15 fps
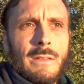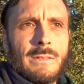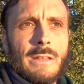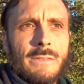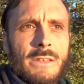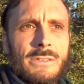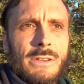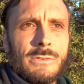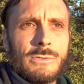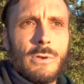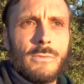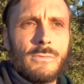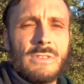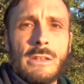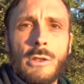the teachings
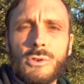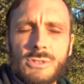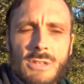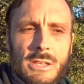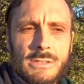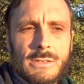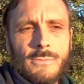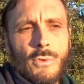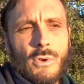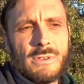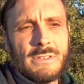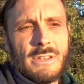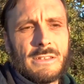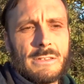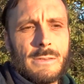of the Gnostics, for
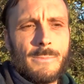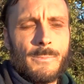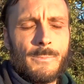instance.